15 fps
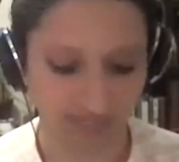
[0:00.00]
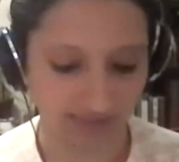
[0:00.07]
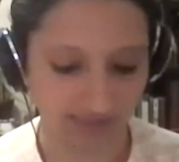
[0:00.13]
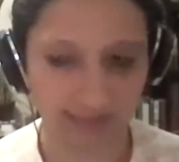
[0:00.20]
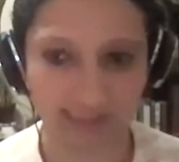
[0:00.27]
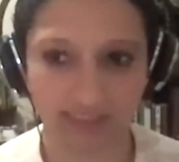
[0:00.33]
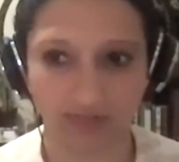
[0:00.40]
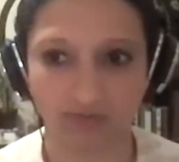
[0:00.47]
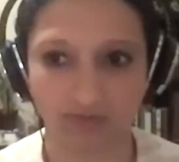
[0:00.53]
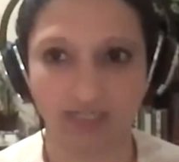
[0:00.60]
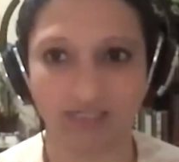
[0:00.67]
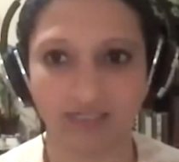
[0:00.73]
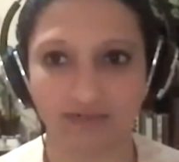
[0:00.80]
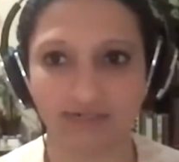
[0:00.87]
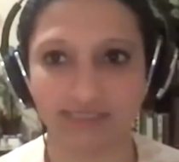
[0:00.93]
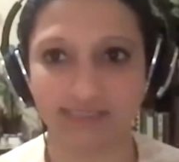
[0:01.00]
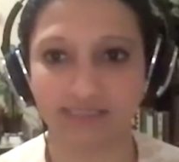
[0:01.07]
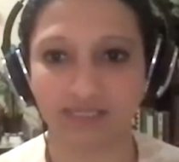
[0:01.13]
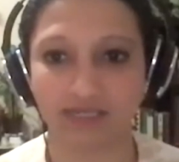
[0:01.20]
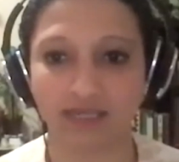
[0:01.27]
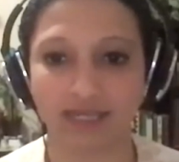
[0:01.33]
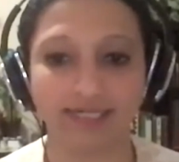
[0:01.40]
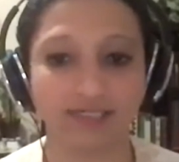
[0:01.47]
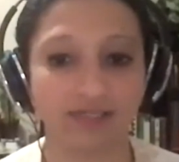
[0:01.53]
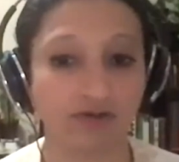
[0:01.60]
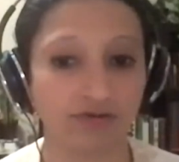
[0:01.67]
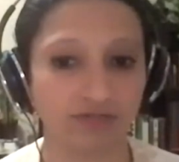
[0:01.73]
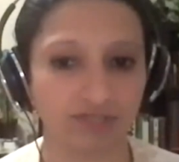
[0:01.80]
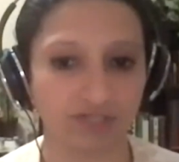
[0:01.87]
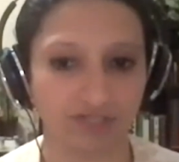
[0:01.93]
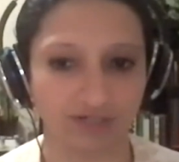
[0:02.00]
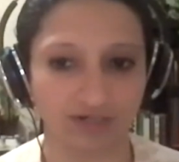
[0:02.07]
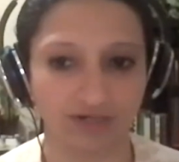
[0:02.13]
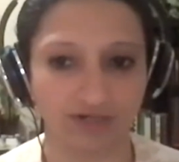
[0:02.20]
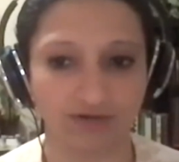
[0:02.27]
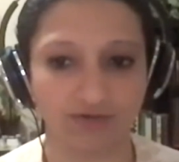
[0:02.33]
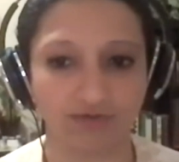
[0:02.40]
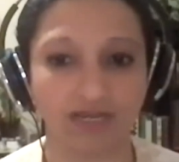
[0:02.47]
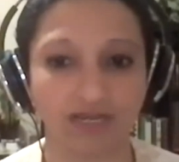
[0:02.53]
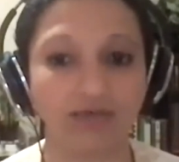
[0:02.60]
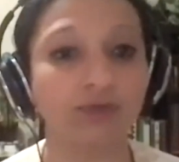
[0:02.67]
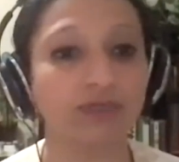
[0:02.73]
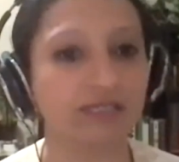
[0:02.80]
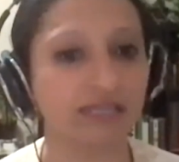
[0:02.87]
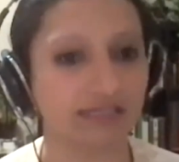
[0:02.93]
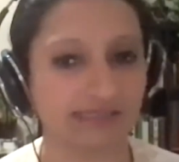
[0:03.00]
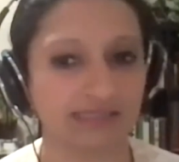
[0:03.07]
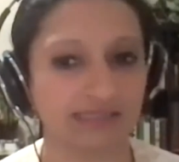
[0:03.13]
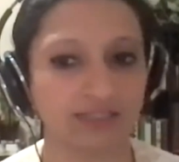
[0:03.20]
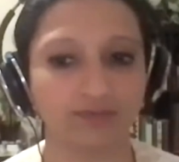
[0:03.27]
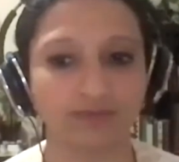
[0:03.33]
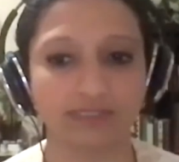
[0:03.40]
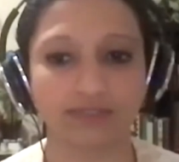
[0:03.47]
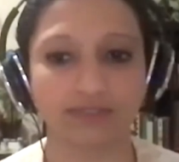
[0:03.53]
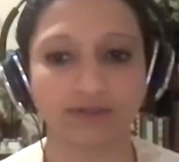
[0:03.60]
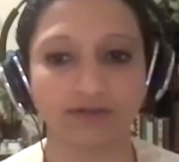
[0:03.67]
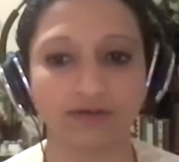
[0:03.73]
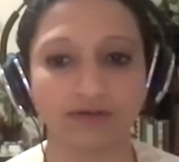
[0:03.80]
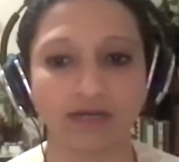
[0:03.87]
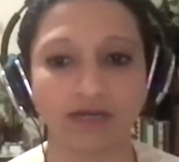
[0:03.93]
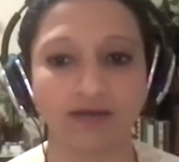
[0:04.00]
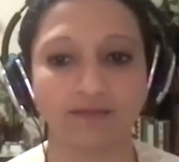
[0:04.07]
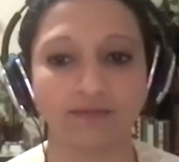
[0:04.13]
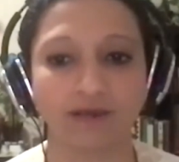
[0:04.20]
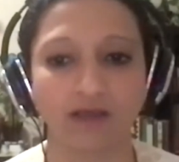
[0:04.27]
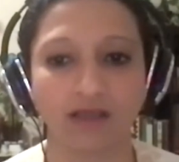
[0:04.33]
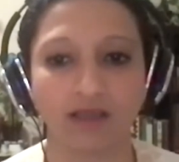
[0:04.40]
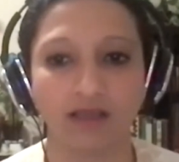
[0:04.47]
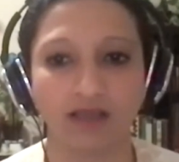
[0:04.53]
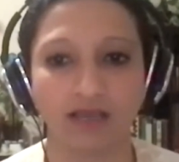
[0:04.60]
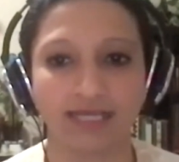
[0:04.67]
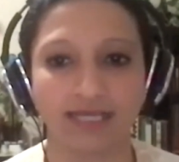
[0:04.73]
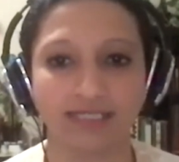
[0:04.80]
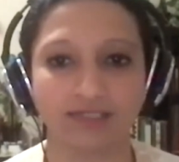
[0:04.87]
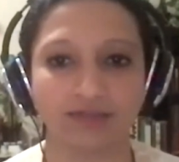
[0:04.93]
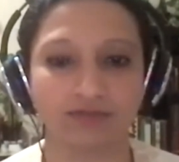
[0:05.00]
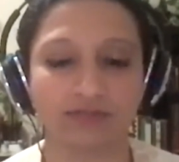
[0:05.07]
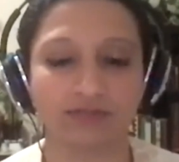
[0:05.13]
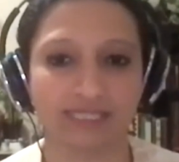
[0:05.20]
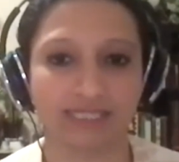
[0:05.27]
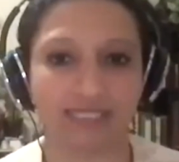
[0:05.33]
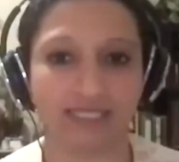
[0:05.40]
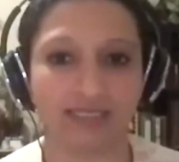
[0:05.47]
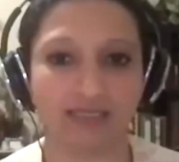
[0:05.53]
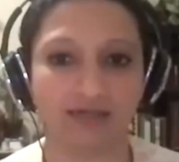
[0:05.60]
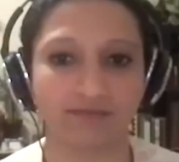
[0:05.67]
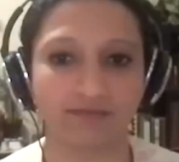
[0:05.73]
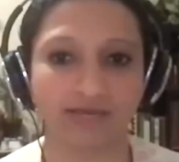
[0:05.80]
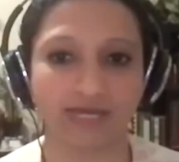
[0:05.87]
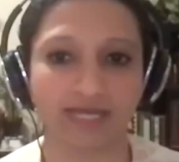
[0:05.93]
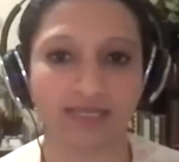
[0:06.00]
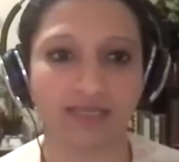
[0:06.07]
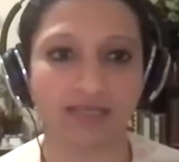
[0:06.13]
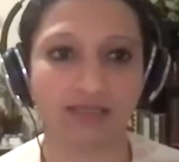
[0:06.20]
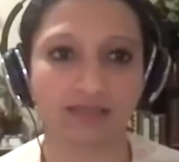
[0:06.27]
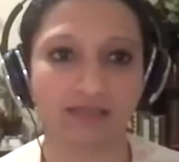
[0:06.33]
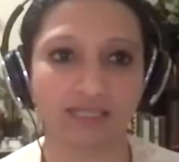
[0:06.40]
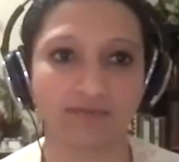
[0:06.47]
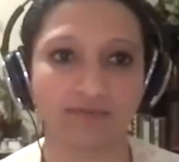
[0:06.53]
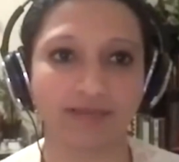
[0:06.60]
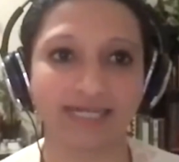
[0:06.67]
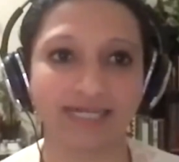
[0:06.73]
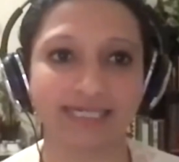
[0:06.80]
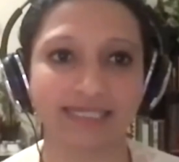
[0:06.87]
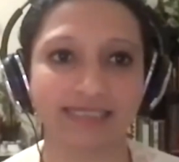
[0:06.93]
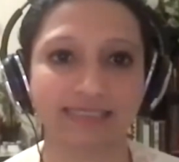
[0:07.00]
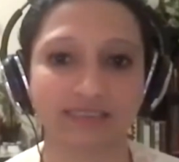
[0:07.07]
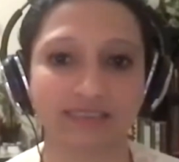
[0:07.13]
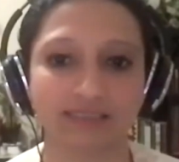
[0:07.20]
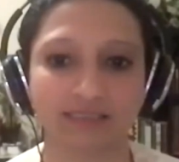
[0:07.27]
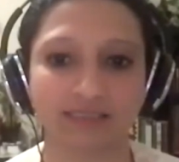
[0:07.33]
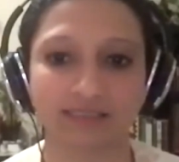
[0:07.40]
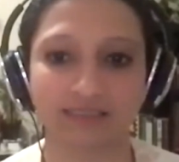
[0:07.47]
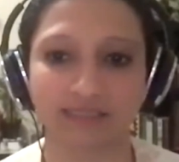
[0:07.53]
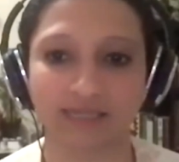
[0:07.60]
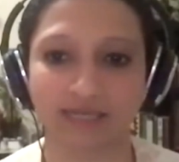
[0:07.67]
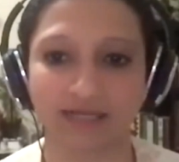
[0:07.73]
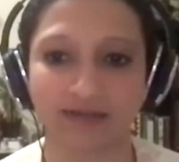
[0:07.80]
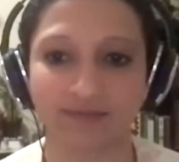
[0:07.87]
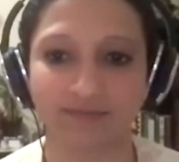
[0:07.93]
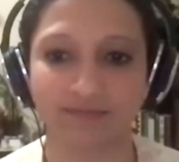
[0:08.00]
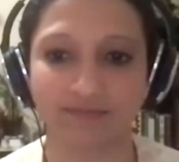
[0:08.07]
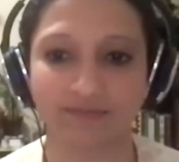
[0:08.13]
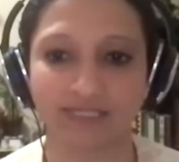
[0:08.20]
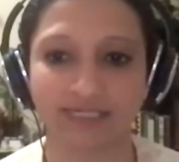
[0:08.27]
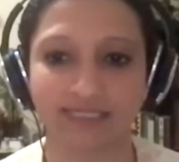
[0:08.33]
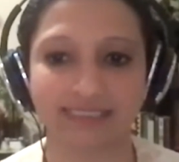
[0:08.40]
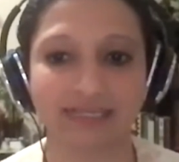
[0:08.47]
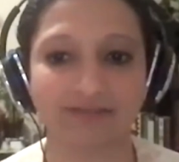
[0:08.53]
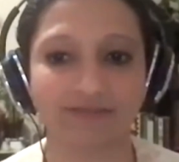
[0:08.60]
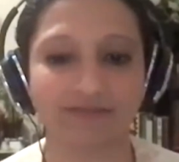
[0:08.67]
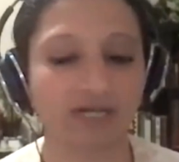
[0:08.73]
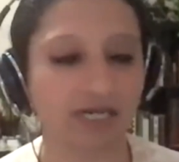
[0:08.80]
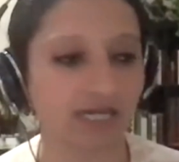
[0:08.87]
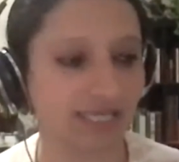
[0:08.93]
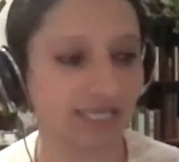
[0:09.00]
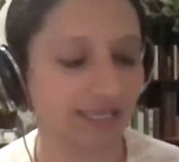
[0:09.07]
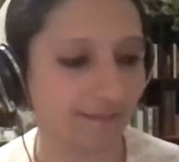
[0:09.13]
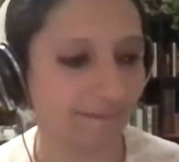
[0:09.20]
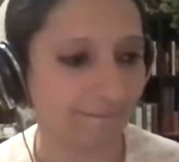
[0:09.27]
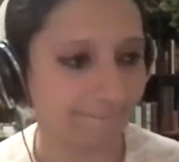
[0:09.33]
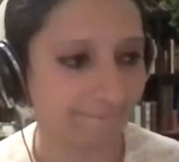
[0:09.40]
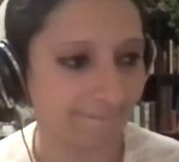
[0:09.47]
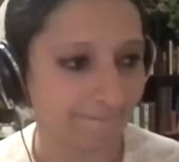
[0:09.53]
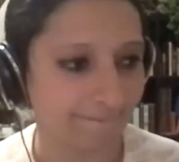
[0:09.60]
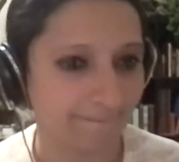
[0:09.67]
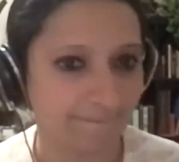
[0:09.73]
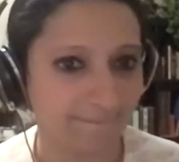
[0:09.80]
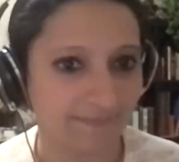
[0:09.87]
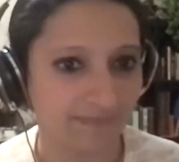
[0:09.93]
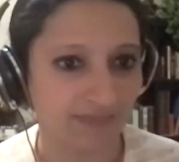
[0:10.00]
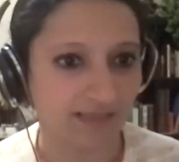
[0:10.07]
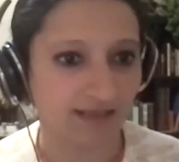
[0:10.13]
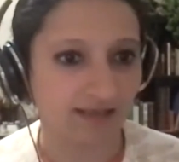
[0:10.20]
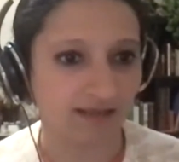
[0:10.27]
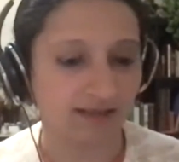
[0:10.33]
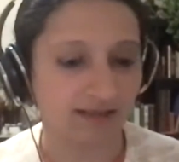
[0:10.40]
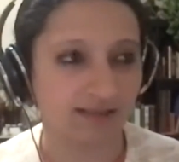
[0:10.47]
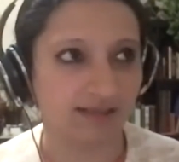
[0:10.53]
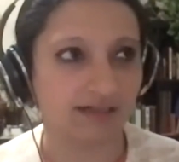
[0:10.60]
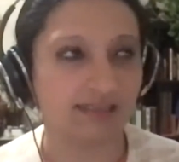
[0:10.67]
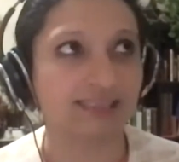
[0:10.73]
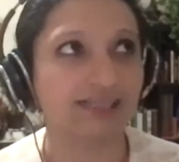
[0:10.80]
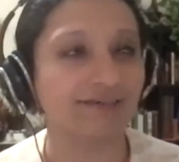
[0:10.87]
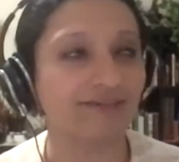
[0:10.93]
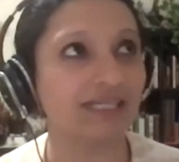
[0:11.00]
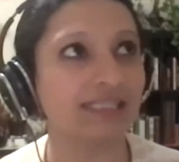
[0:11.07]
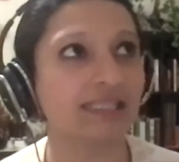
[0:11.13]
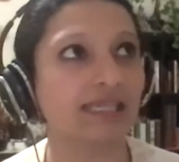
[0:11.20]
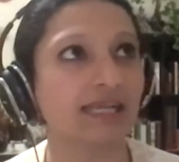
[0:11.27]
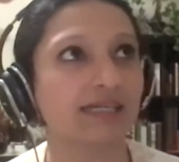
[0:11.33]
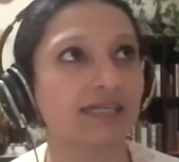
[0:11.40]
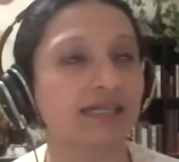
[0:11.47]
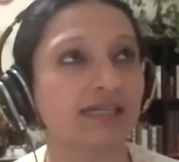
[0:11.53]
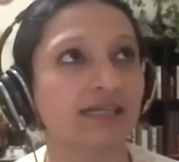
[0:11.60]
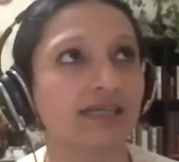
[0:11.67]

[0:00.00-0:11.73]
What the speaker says: That is so interesting. I don't know. I would assume so. I do see in my dancers, there is definitely that.